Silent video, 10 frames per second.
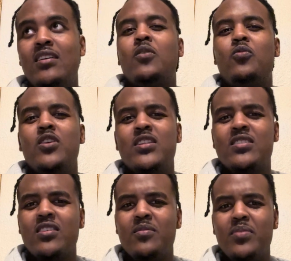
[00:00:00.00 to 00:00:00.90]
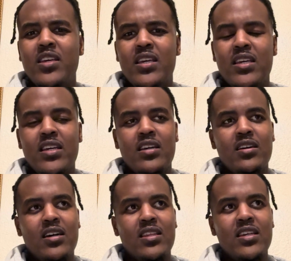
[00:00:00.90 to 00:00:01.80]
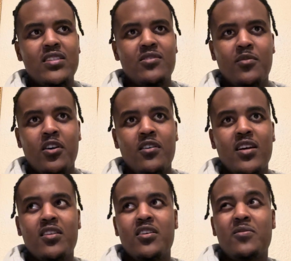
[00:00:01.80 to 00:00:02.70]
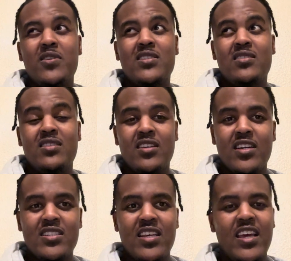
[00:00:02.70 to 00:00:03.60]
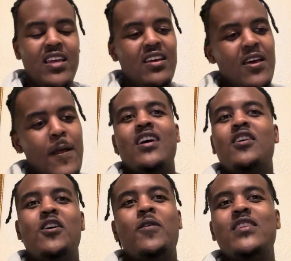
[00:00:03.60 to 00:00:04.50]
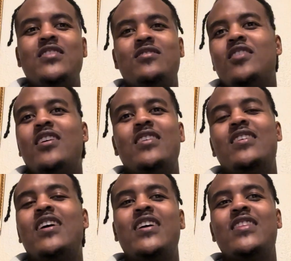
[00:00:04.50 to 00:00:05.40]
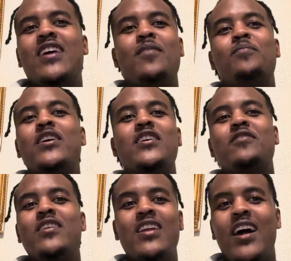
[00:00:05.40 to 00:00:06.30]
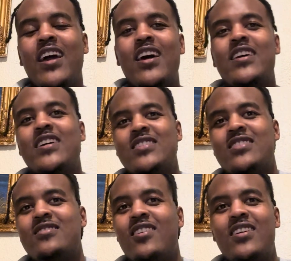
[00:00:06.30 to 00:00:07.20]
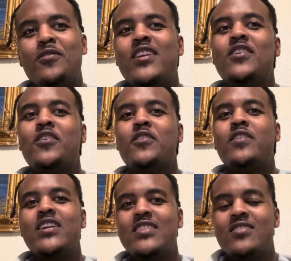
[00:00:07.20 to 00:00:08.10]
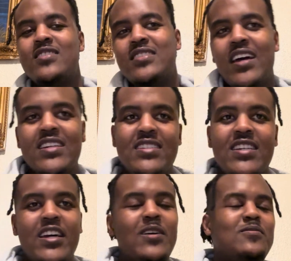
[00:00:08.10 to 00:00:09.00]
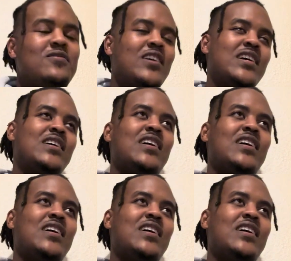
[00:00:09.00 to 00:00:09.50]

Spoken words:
One is gonna be, I think, tomorrow, and the other one is on Thursday. I can't wait to start. I get that bigger green light and I get to start really going crazy on these IC apps, right?